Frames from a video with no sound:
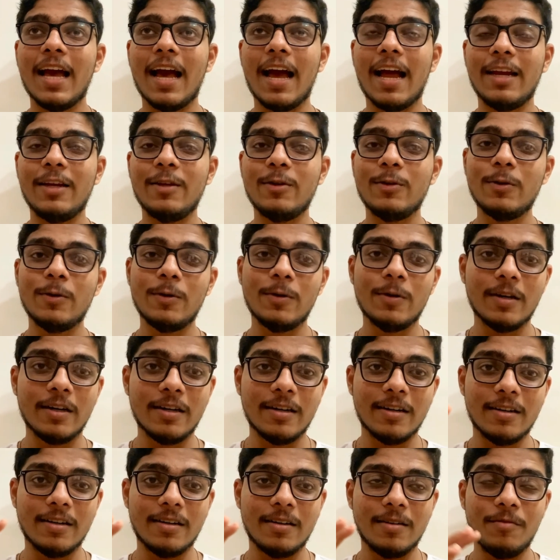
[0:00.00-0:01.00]
And you know,
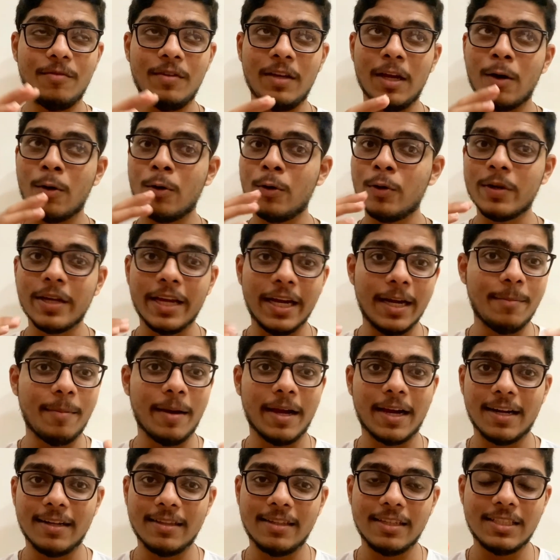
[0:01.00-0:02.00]
we are going to get
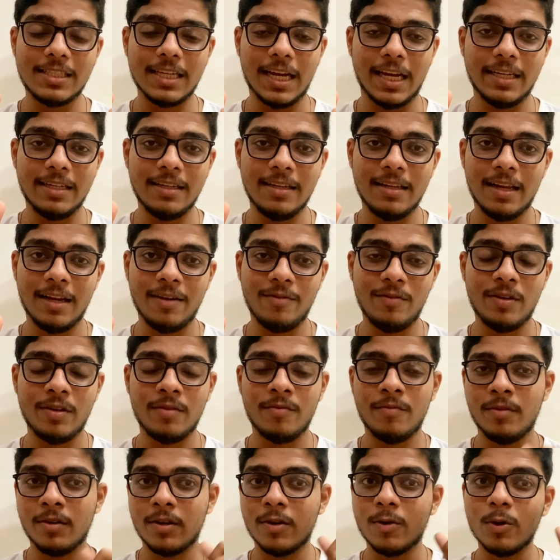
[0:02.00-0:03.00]
back at the channel, and
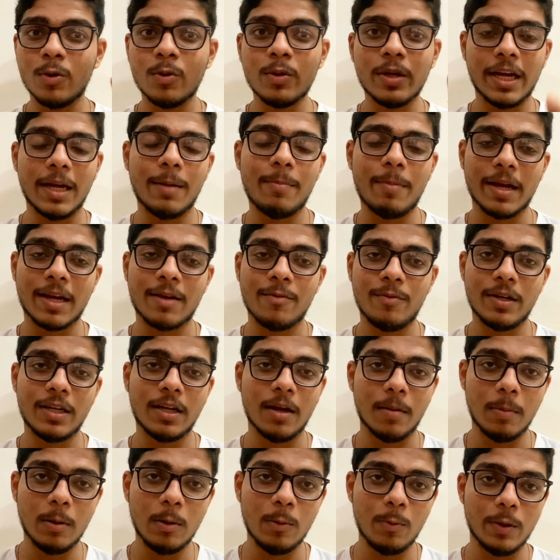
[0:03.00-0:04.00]
we're going to get back with
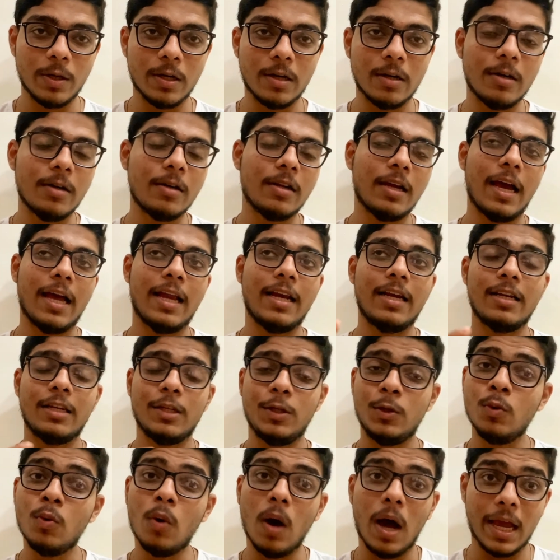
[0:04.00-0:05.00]
double vigor. And
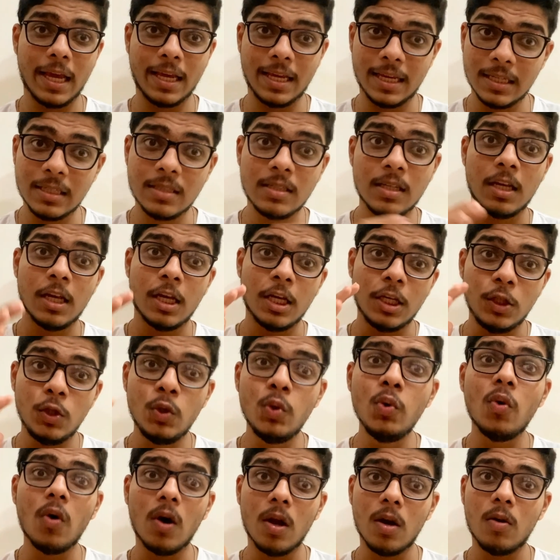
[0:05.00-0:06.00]
you, I guess,
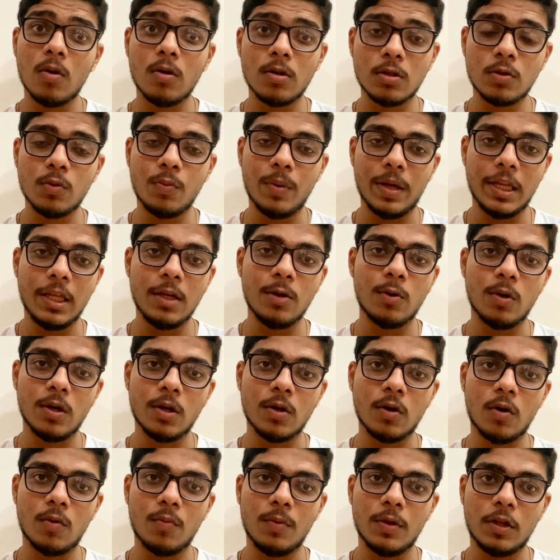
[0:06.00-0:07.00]
you all are also very
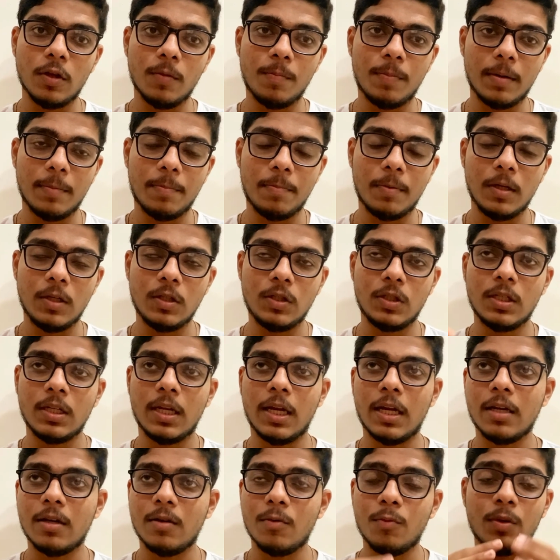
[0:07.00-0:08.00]
going on with your preparation
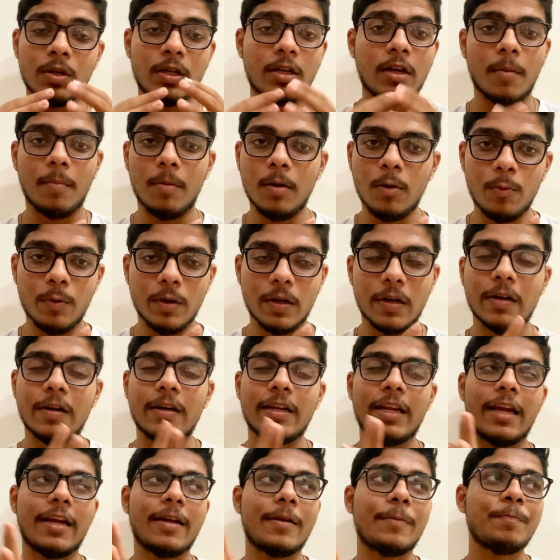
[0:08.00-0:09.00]
and with double vigor,
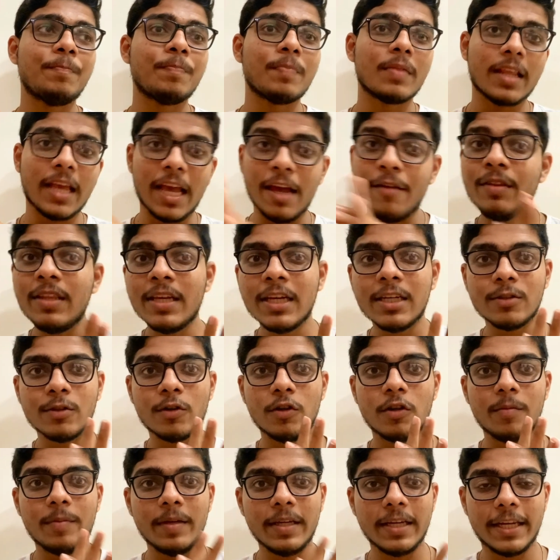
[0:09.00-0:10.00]
and everything is
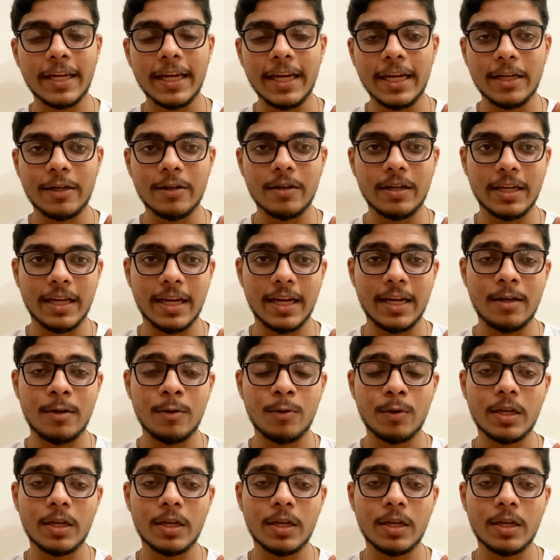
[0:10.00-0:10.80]
going to be great ahead.